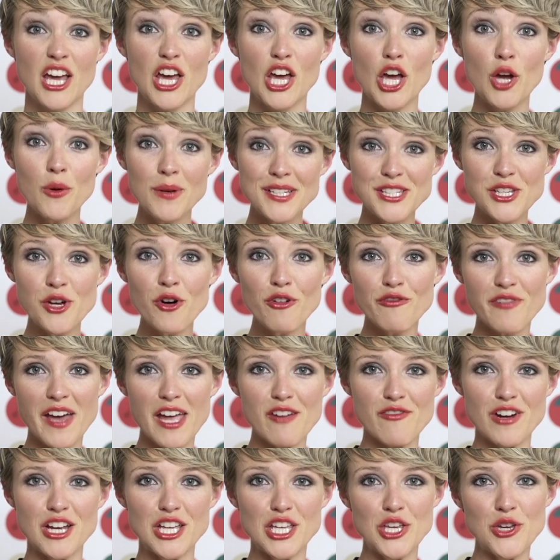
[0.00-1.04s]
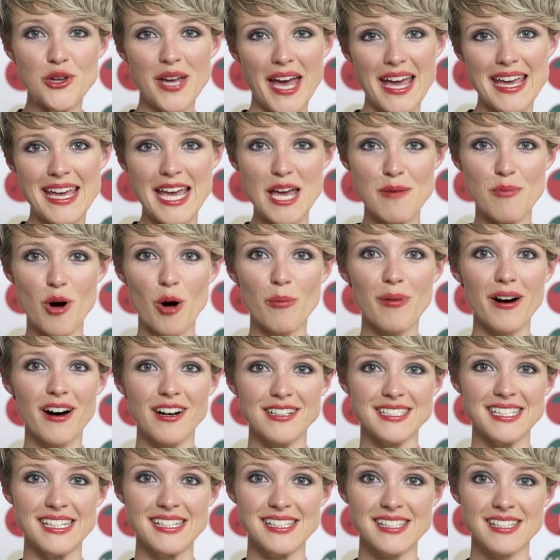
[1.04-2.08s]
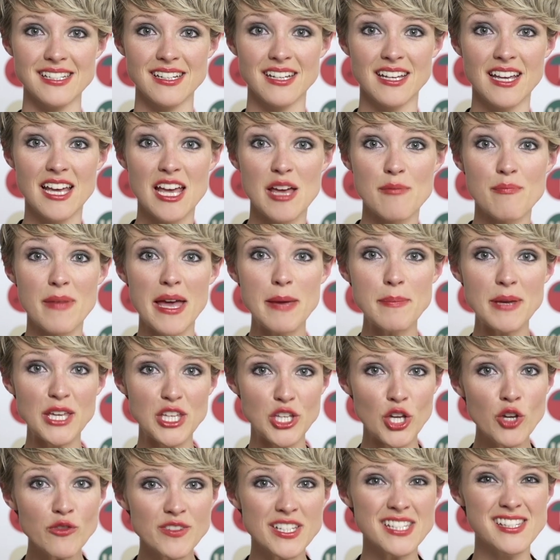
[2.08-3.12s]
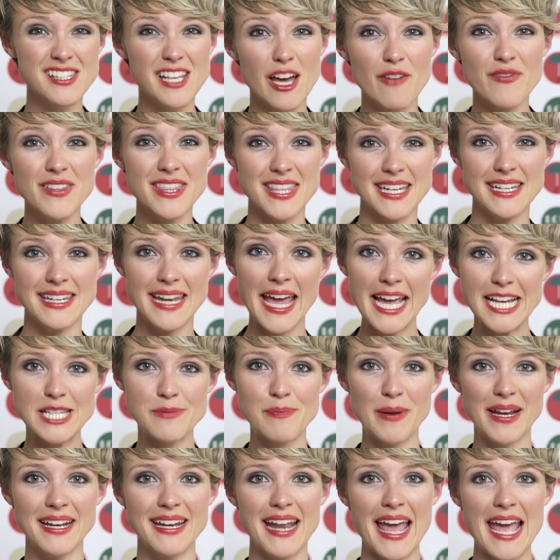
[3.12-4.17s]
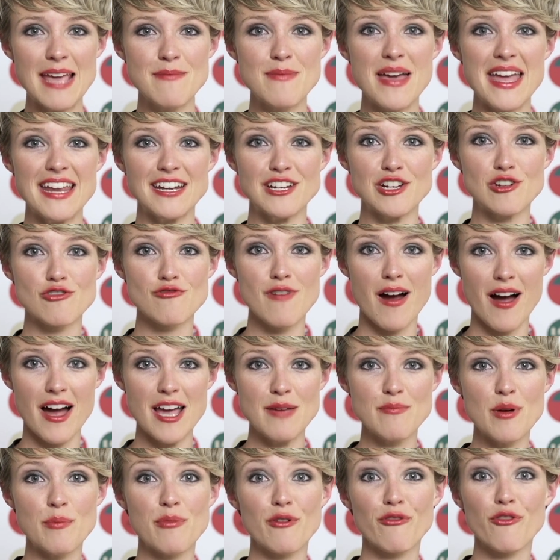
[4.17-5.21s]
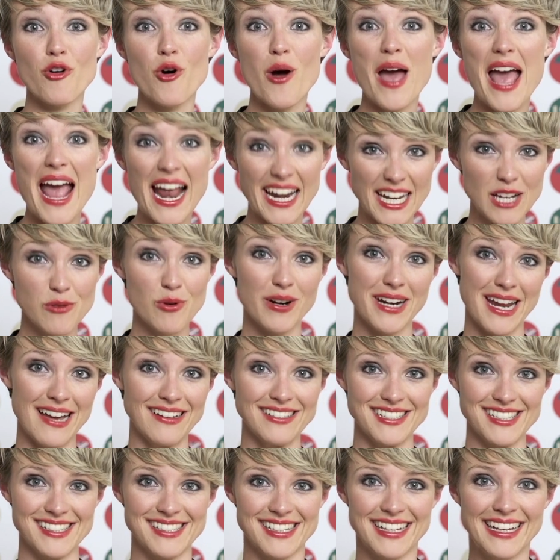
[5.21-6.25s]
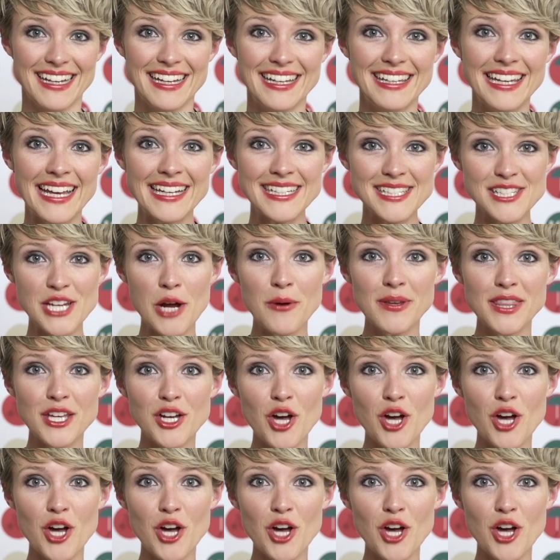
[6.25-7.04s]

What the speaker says: Who is your favourite UK hip-hop artist? Maybe you've discovered the next big name in grime before anyone else. Let us know in the